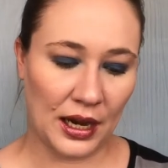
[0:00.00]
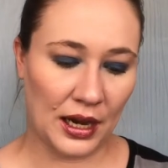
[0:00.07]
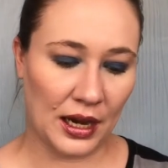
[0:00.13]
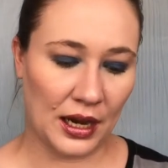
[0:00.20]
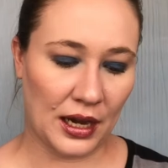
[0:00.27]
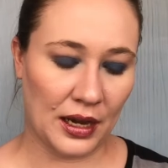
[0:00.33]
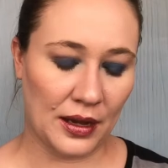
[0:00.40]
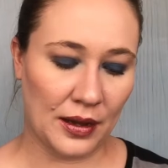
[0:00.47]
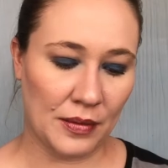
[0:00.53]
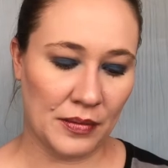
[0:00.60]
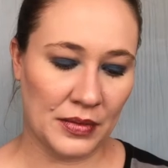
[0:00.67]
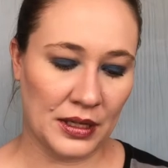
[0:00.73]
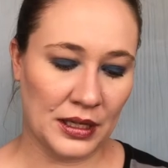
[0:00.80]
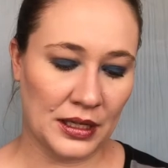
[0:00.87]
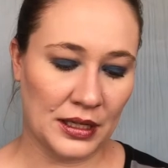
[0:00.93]
um,
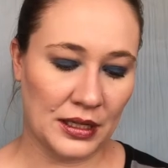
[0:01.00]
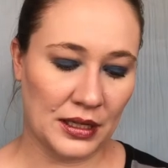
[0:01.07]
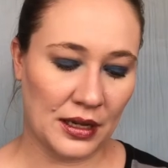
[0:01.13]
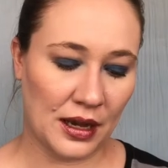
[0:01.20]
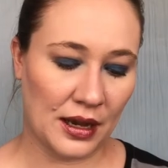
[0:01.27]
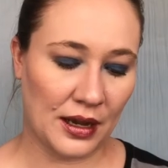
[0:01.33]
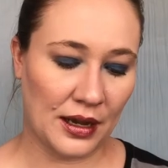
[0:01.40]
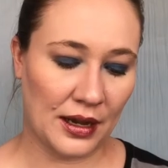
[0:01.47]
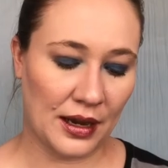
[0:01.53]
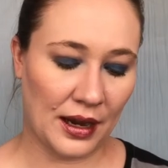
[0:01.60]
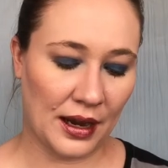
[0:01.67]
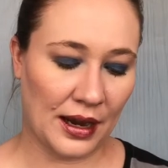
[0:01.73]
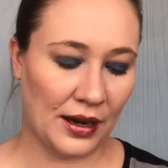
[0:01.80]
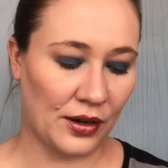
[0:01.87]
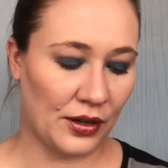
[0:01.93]

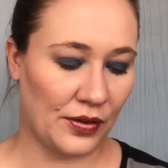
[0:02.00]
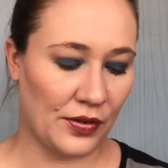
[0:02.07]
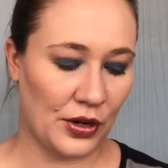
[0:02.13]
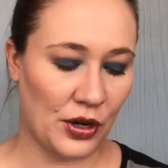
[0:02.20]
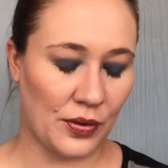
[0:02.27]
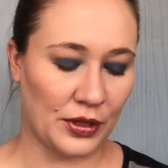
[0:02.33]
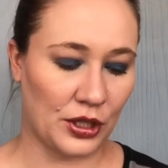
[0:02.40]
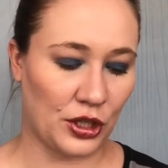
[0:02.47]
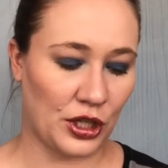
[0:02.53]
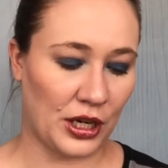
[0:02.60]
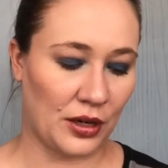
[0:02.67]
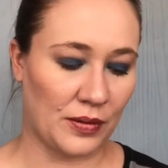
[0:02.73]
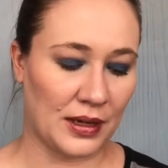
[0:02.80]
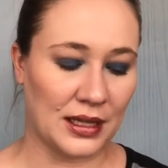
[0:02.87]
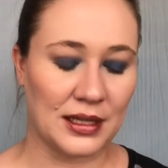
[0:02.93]
I don't even know what the
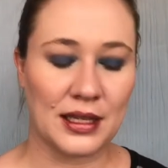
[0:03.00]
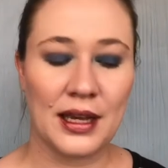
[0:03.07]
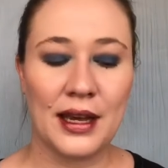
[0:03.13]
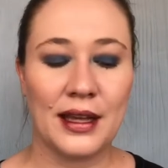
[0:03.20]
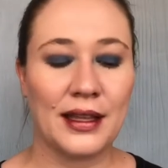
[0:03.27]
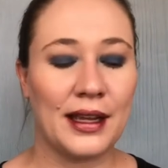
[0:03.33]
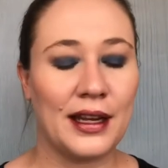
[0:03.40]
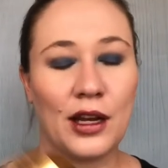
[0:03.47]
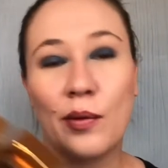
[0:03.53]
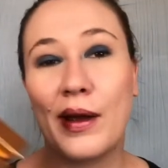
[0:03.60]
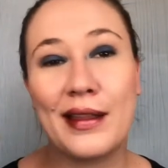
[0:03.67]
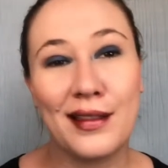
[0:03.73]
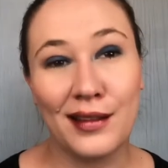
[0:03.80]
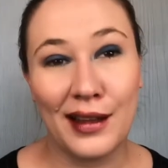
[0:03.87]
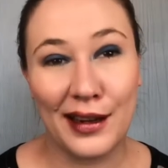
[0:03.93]
shade was. Anyway,
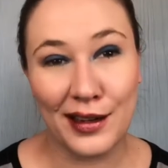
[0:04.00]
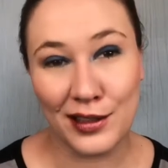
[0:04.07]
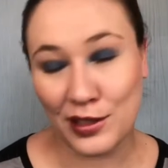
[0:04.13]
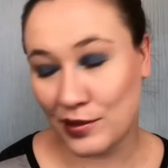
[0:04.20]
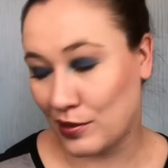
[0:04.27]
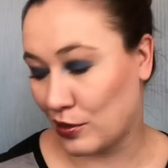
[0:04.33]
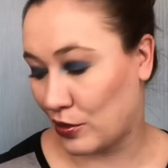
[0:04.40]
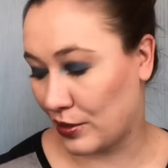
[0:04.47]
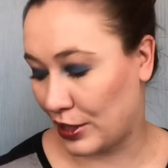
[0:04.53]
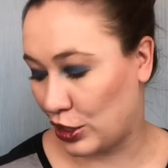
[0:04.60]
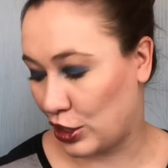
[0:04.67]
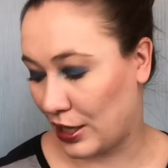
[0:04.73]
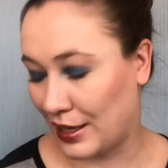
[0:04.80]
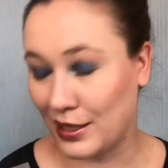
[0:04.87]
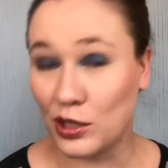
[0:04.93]
the lightest of the three
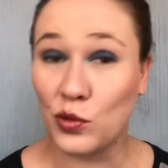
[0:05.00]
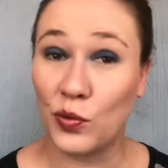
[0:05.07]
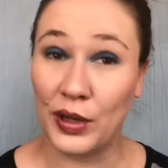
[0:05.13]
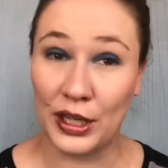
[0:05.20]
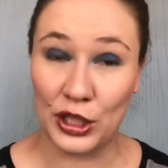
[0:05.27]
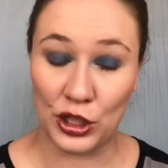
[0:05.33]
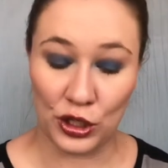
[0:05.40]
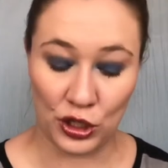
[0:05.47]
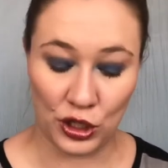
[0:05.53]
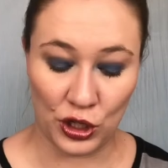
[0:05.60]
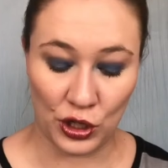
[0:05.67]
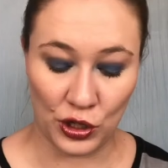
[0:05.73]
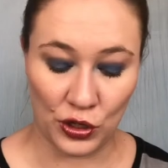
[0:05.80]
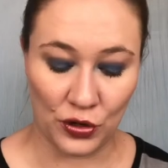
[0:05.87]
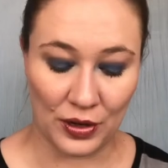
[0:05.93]
shades went
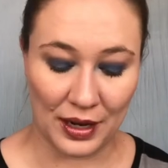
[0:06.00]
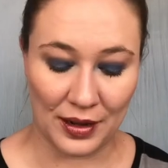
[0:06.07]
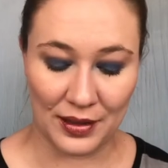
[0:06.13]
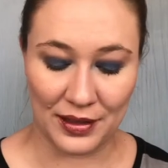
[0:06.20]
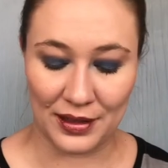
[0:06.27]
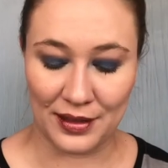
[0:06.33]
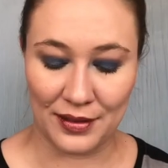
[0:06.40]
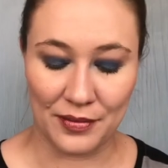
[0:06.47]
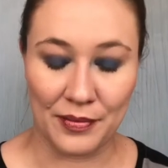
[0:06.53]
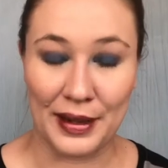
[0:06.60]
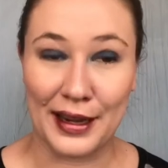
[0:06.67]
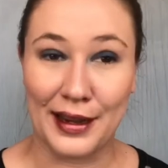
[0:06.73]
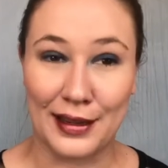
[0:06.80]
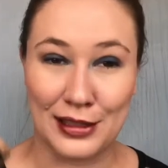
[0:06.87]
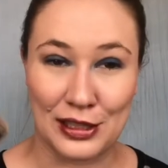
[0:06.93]
to my
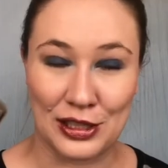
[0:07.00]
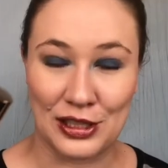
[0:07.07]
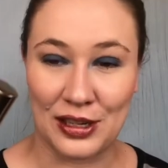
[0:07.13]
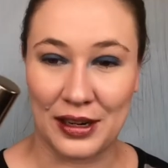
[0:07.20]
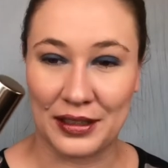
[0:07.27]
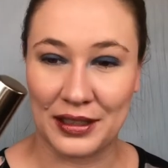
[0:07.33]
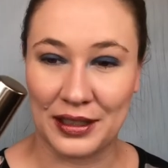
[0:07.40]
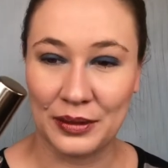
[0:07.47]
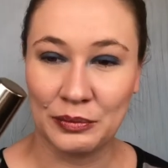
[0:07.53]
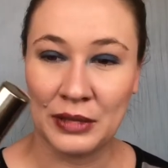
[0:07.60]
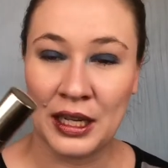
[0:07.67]
cousin's daughter.